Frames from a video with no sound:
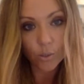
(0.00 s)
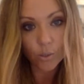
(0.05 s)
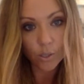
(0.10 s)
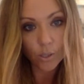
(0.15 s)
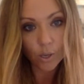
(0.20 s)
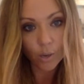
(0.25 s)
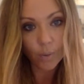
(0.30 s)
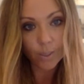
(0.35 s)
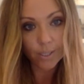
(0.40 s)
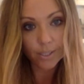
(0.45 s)

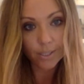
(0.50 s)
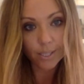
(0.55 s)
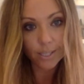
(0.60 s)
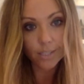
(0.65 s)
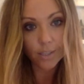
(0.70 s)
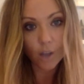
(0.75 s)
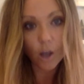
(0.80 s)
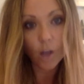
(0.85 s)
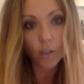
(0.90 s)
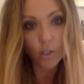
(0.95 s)

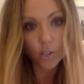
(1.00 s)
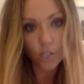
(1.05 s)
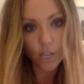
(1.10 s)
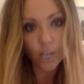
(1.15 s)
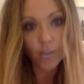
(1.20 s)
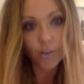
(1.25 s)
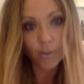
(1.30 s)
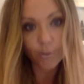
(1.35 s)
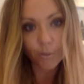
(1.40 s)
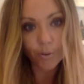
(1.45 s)
It's called a
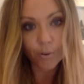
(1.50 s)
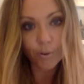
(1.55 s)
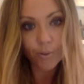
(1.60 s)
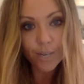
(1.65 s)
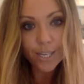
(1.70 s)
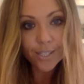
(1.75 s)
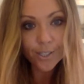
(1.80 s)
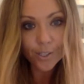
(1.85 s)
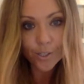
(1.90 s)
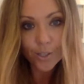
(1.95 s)
shadow for a
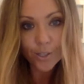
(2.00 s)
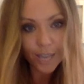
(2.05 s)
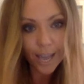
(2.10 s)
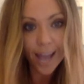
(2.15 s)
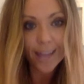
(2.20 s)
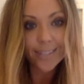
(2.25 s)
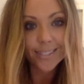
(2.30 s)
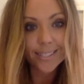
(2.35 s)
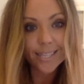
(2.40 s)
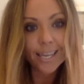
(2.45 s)
reason. You
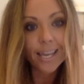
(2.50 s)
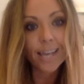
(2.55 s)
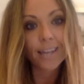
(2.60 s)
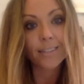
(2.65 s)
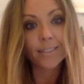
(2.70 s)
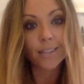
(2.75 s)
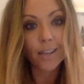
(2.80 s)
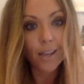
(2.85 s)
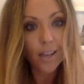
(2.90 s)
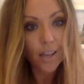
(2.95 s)
can't see it,
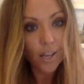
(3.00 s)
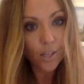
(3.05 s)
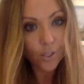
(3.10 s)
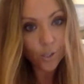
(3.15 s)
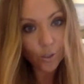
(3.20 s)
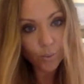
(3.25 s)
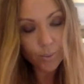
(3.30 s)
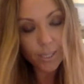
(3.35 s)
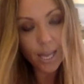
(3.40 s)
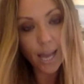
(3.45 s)
and
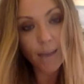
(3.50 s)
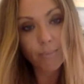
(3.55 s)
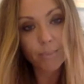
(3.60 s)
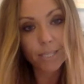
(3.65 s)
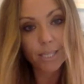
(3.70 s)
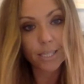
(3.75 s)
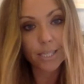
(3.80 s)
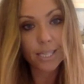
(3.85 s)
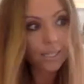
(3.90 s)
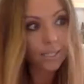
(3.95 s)

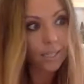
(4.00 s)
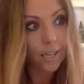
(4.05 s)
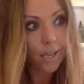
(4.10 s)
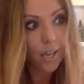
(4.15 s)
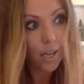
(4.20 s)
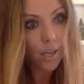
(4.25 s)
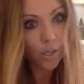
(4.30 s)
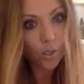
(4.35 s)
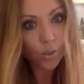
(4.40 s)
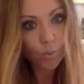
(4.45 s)
sometimes it needs
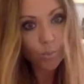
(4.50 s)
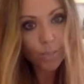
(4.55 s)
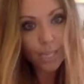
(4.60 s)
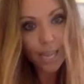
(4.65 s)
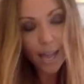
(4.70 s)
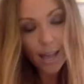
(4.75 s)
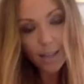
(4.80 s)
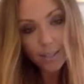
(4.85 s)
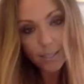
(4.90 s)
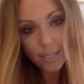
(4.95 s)
somebody
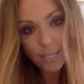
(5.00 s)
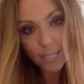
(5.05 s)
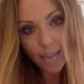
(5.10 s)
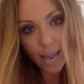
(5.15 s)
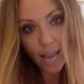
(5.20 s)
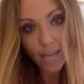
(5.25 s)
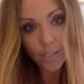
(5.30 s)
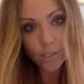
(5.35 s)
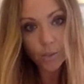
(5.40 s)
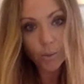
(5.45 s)
else to
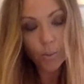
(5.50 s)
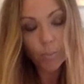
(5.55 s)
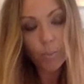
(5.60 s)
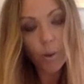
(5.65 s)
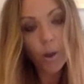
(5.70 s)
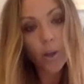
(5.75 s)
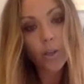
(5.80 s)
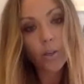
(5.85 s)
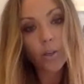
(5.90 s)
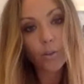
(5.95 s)
guide you and
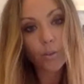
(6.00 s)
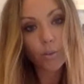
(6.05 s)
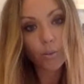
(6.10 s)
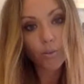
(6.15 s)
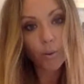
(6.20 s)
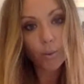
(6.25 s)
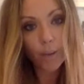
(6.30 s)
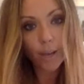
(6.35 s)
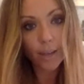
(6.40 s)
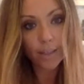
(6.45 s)
point you
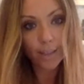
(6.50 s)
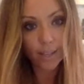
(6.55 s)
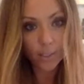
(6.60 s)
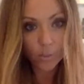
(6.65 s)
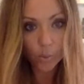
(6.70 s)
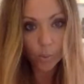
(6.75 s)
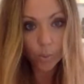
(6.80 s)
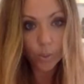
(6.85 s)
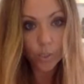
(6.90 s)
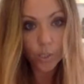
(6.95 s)
through it. And that's
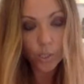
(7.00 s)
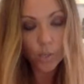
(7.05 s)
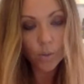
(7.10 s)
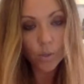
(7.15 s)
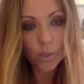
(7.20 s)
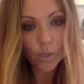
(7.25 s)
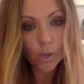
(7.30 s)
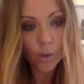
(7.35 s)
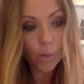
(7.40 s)
what we do.